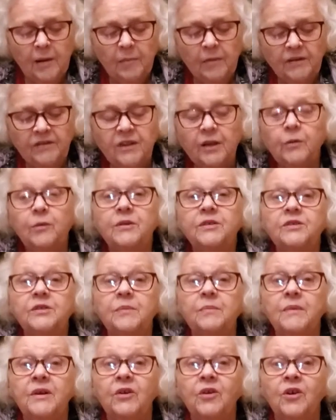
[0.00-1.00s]
But there was a
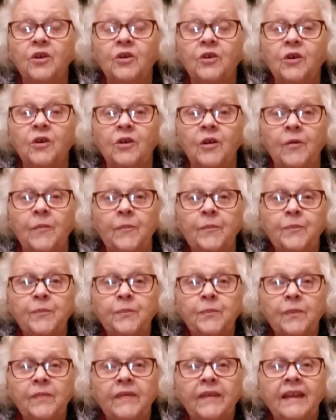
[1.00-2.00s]
miracle.
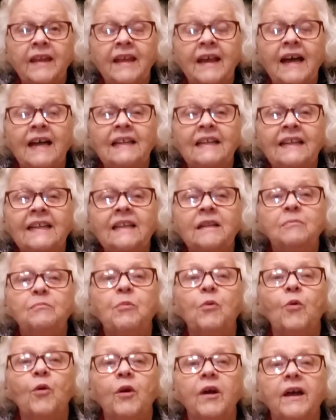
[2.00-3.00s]
A little
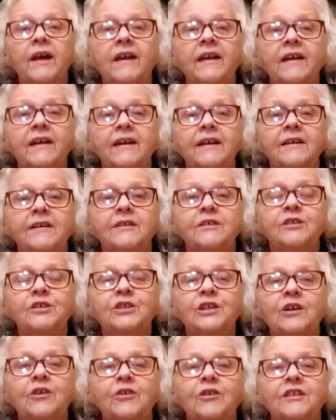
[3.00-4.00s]
boy
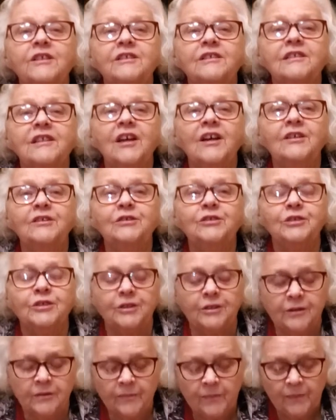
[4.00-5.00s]
shared his
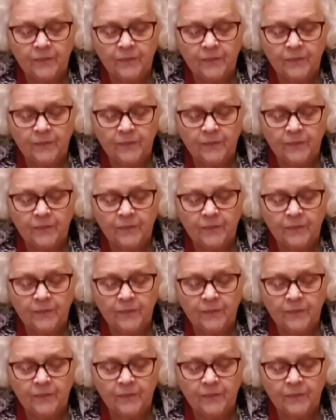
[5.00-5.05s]
lunch.